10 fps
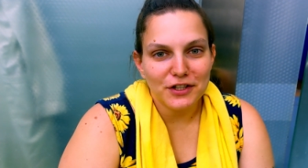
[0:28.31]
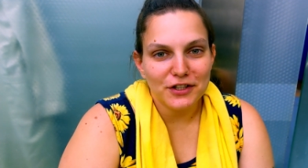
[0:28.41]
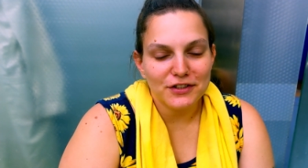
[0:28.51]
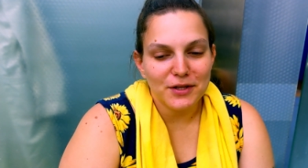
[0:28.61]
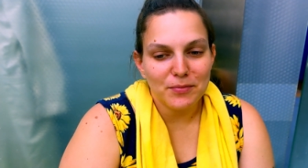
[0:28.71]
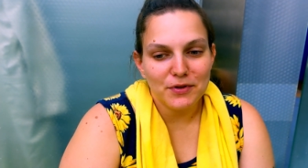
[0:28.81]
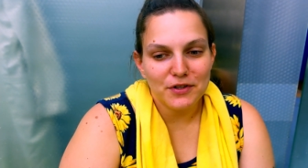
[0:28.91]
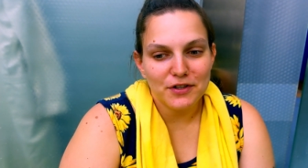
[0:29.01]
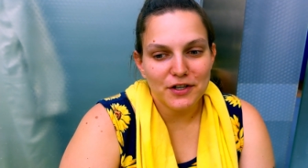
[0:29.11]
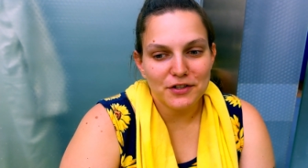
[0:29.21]
really hurt. They
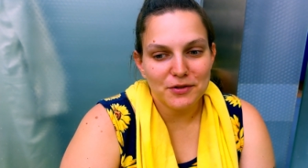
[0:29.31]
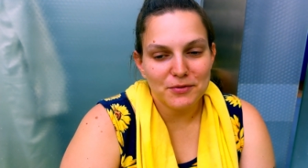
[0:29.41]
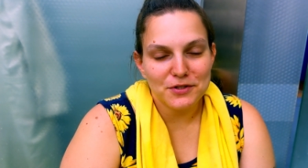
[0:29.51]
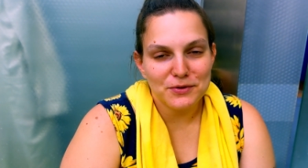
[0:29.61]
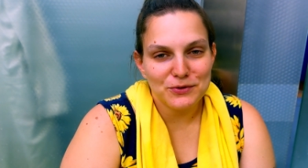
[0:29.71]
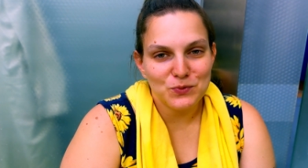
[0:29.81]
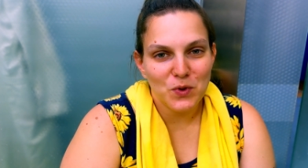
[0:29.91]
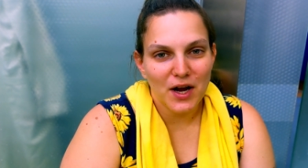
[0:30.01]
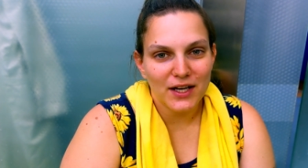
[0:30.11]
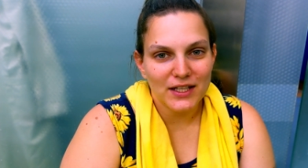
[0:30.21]
put her under, which
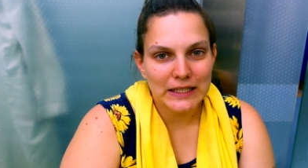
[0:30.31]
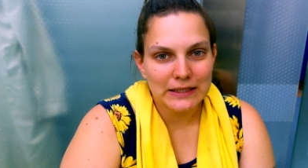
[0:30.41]
is why.